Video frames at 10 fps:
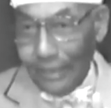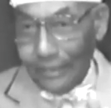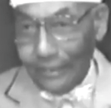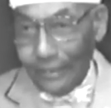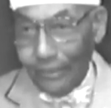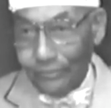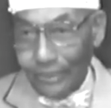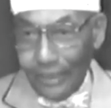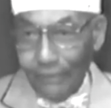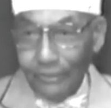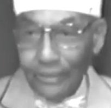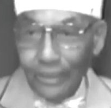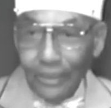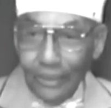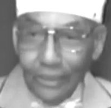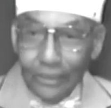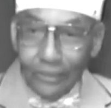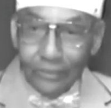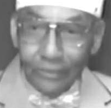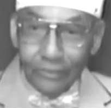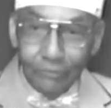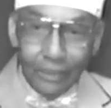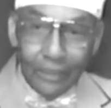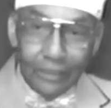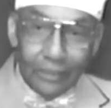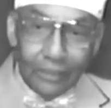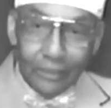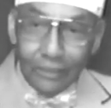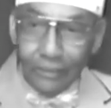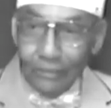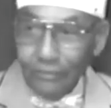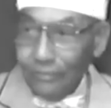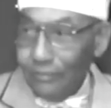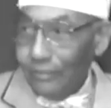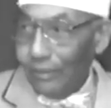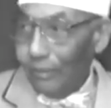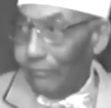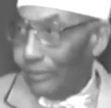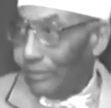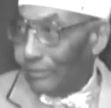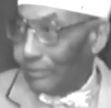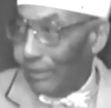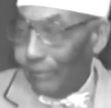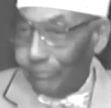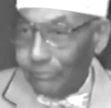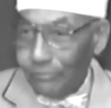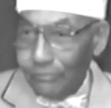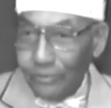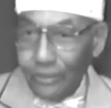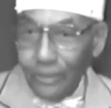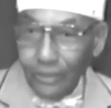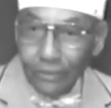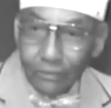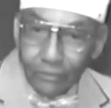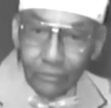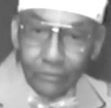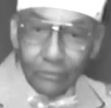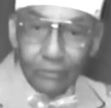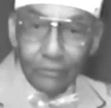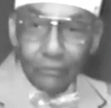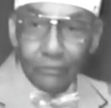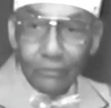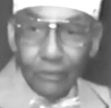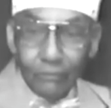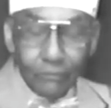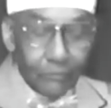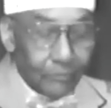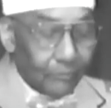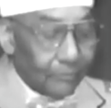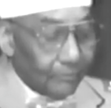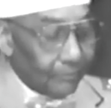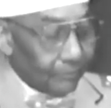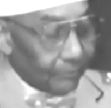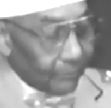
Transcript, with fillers: Now, if I had, had a lot of people like somebody else having, uh, why, I wouldn't have stopped.